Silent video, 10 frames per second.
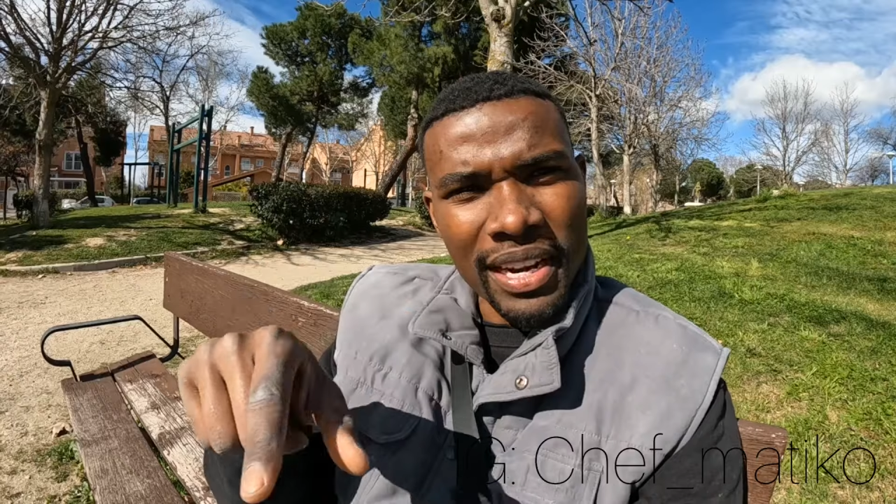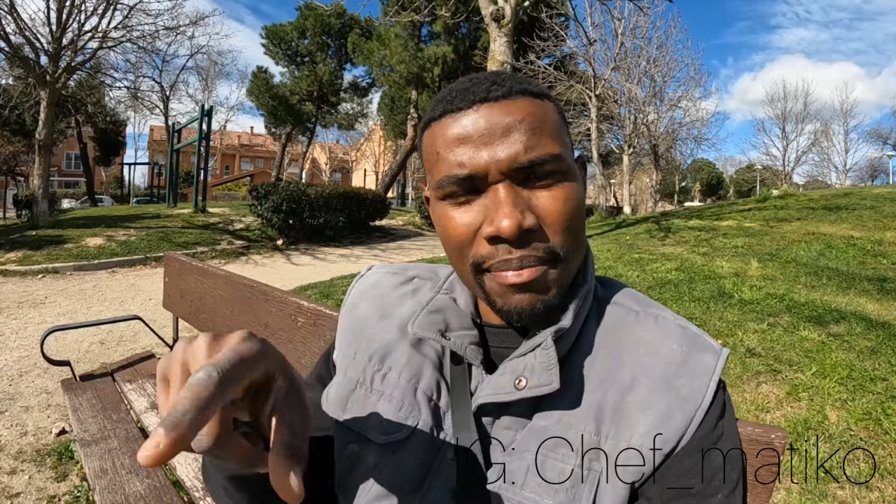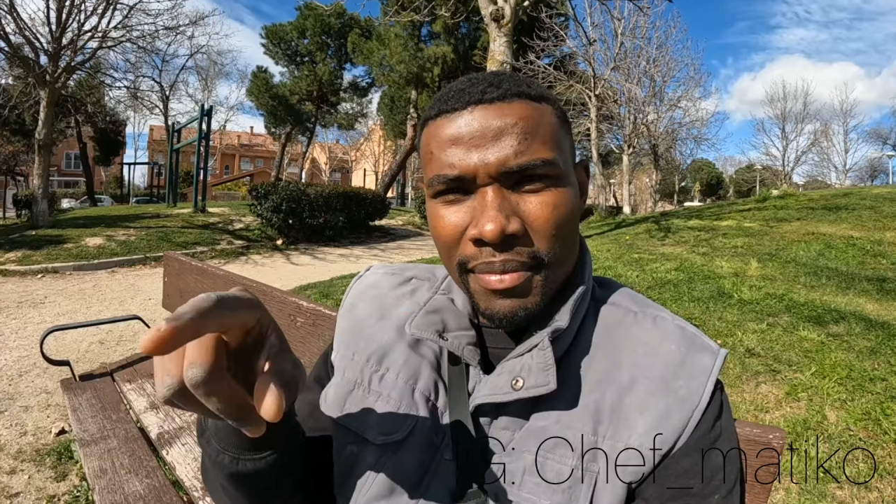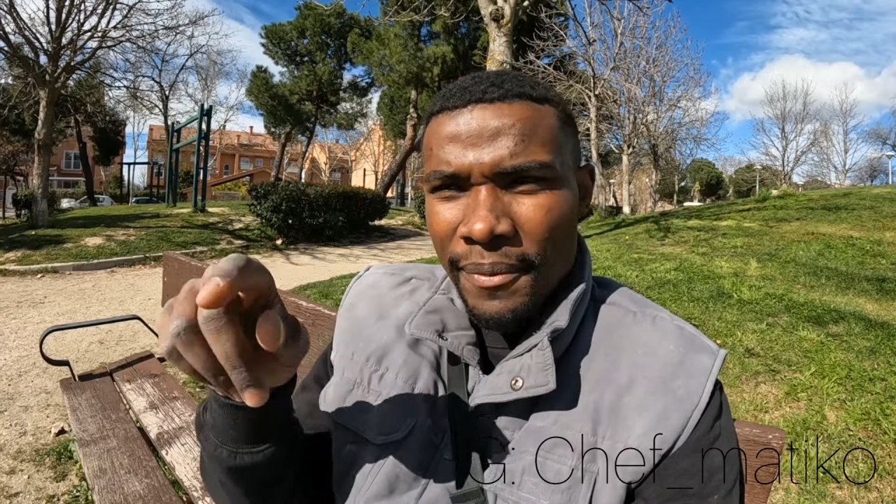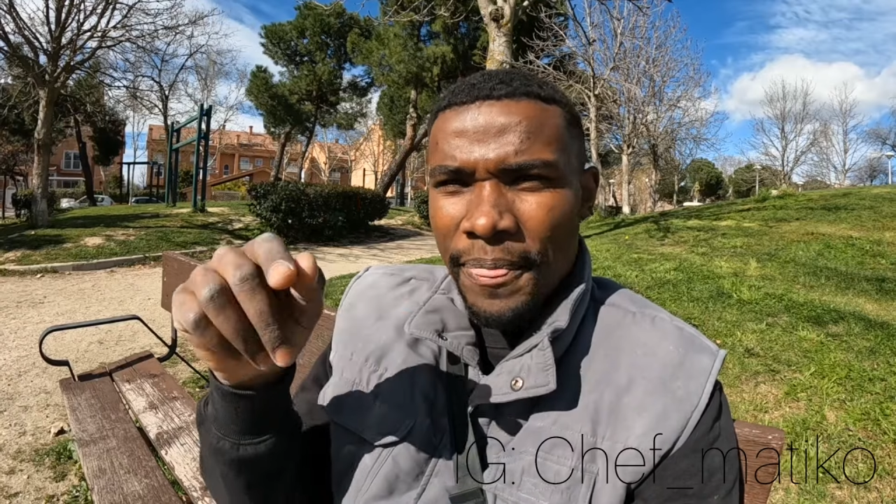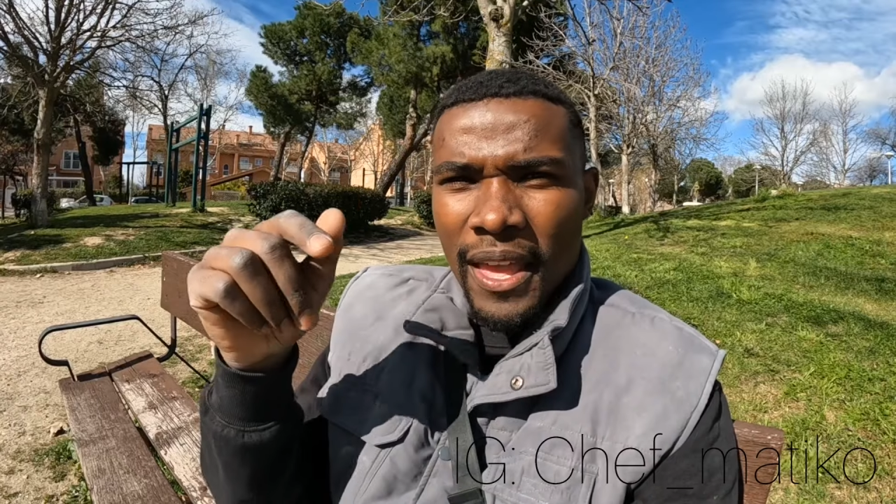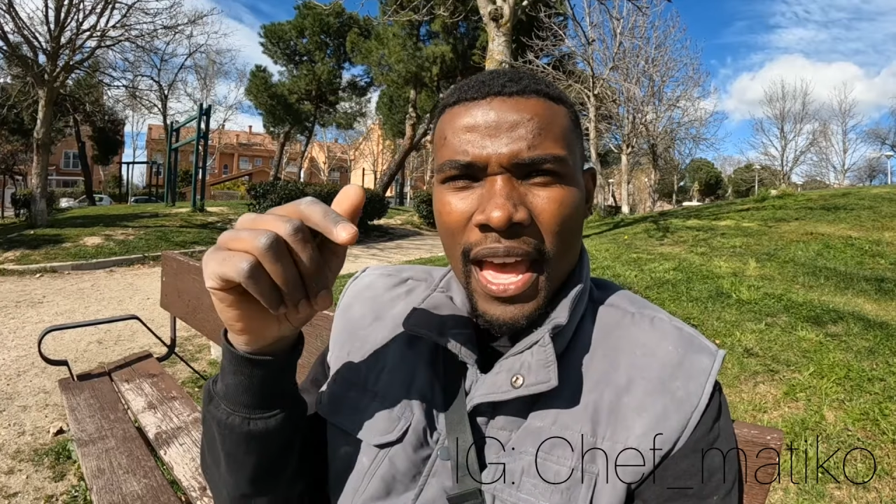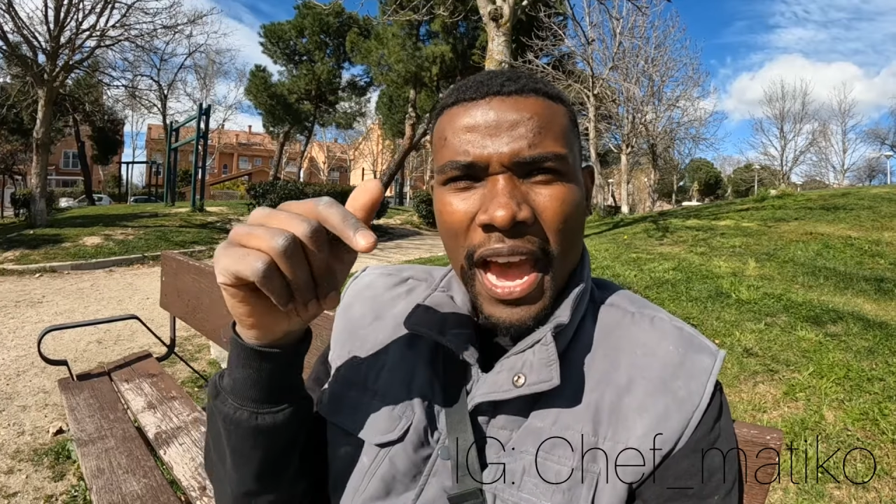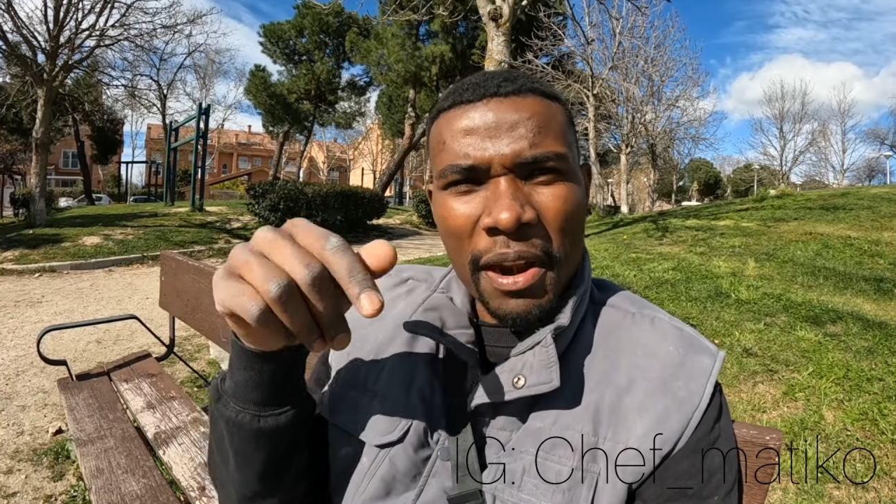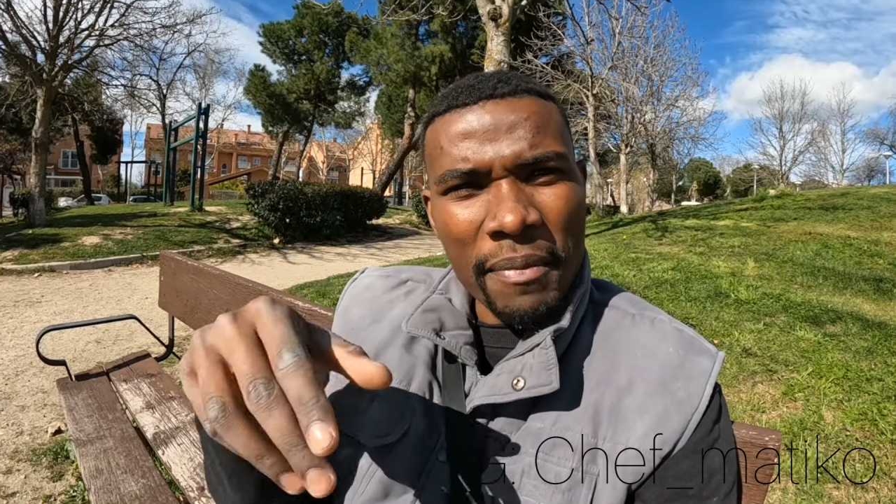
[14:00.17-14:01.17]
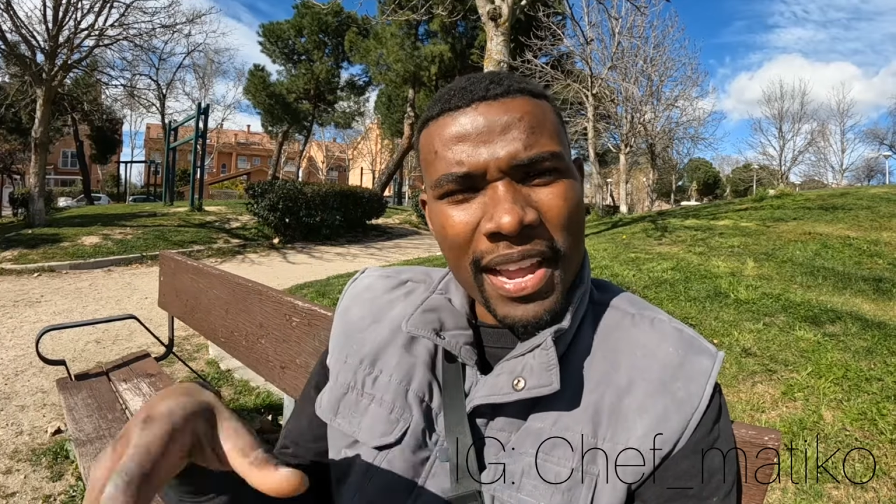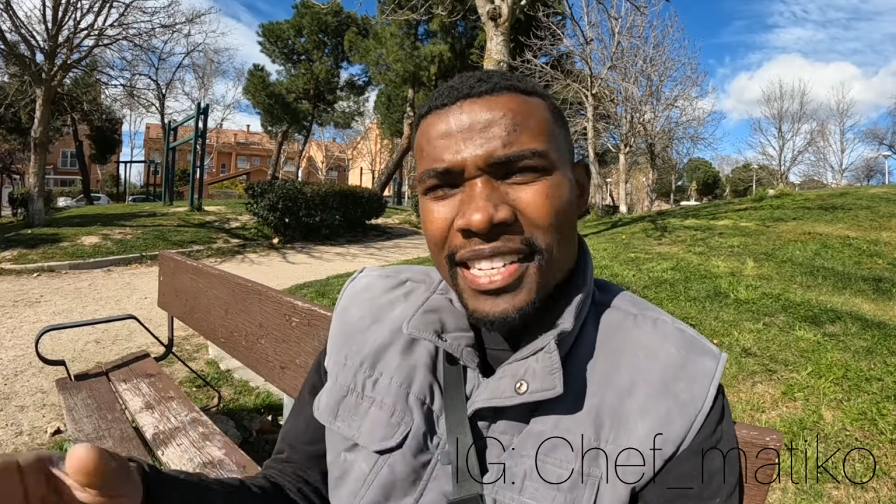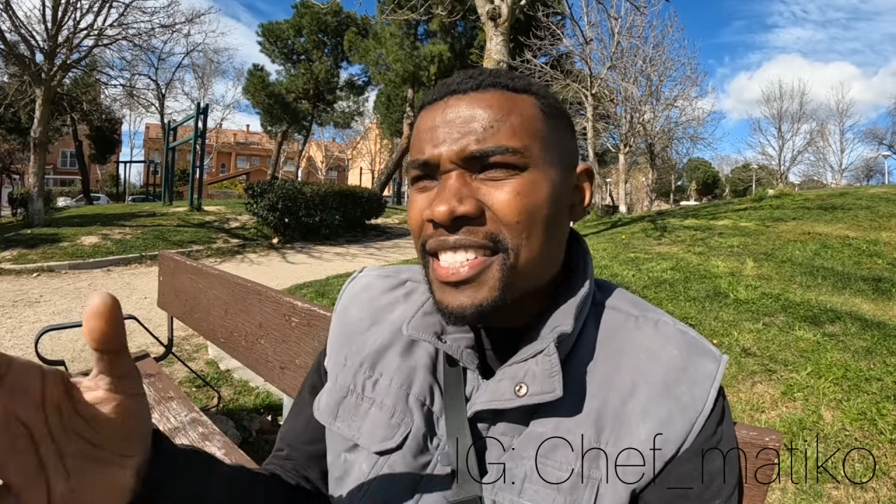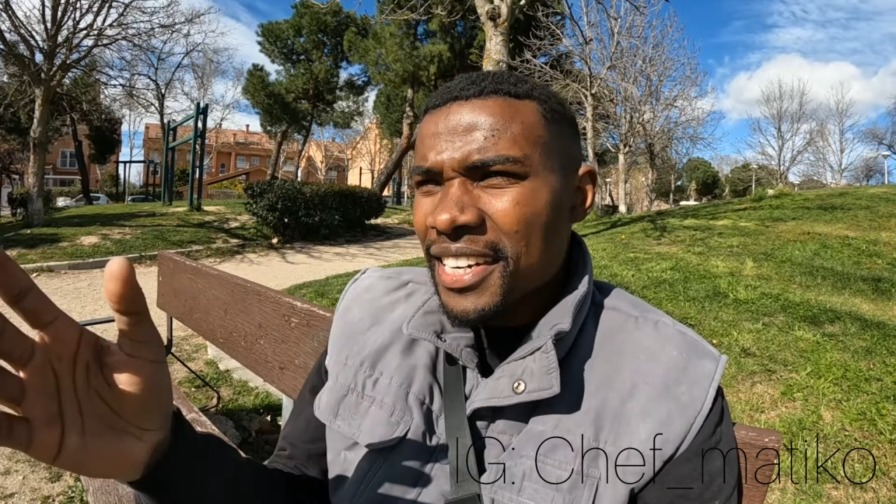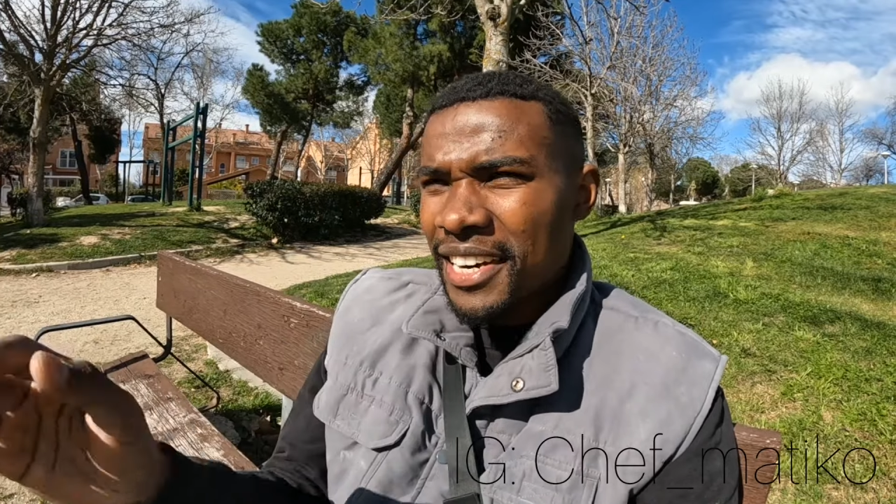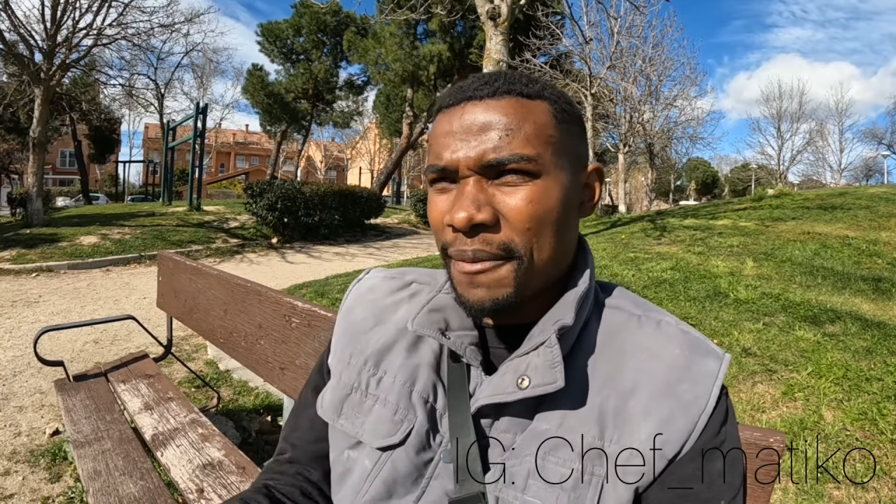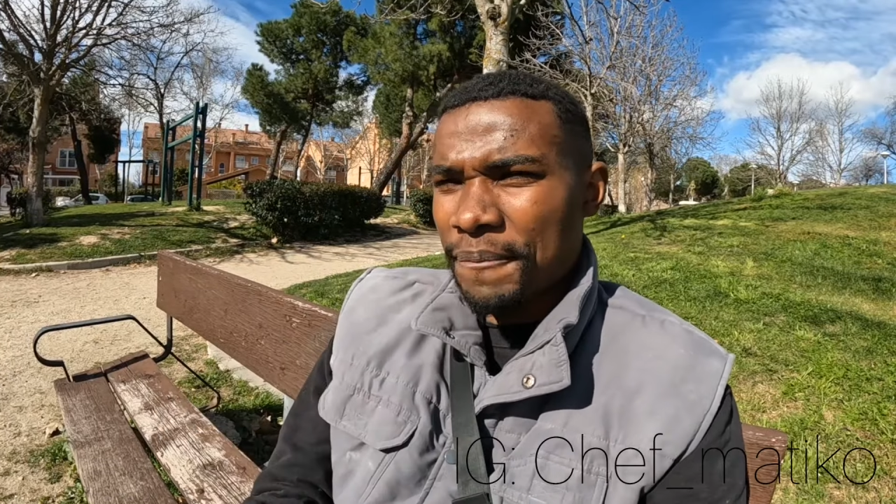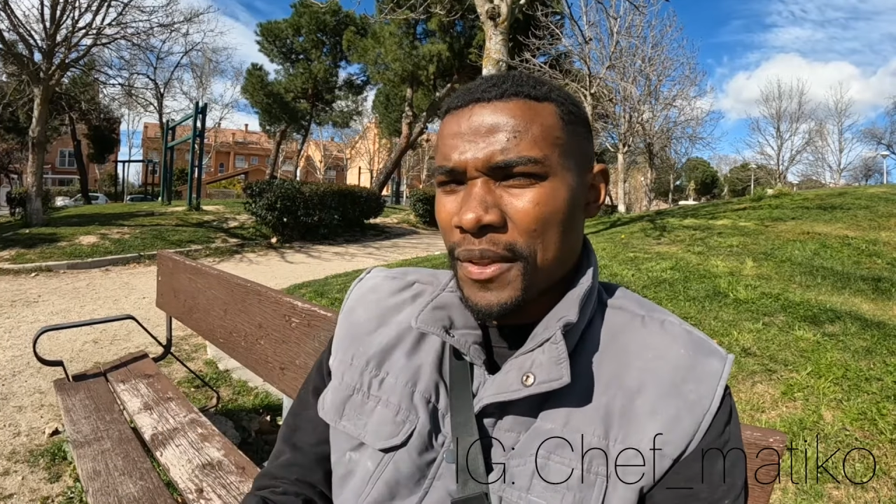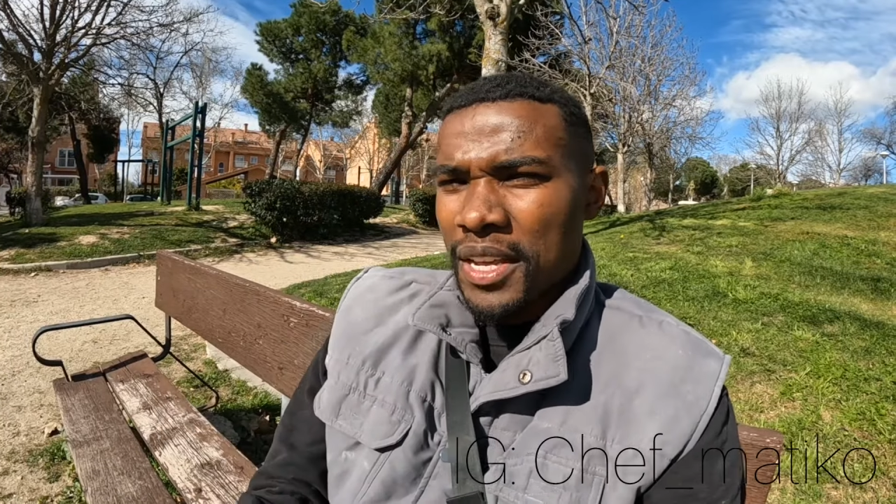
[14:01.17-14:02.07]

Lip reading: number and my Instagram.